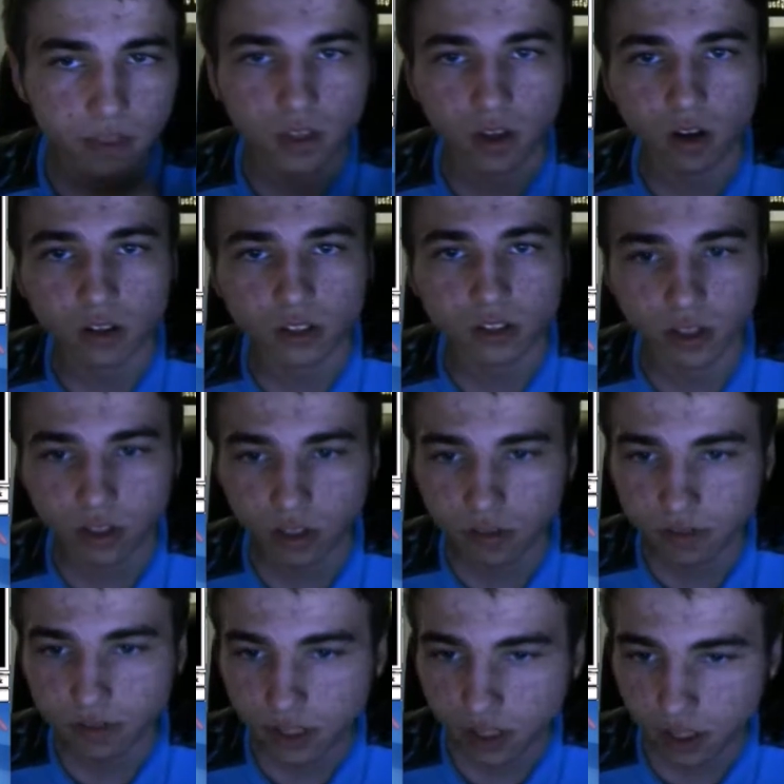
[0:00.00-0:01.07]

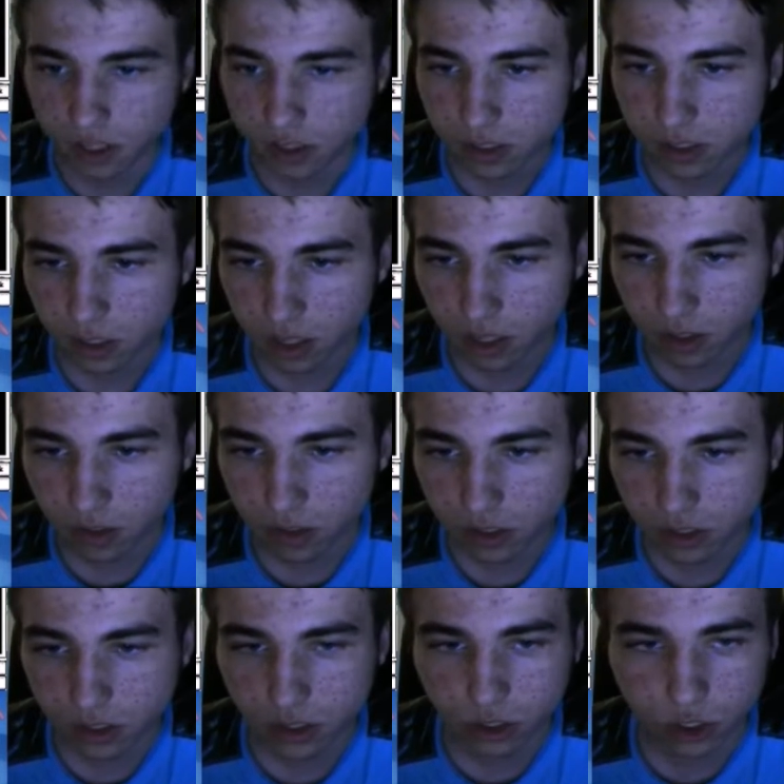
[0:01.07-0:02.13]
Alternatives to this,
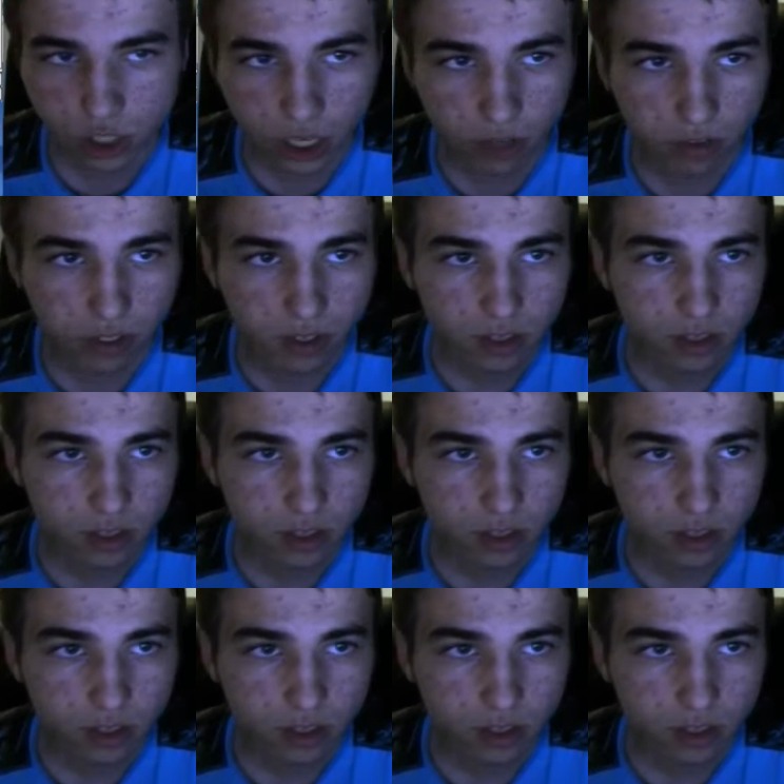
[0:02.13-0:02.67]
there's Jiron,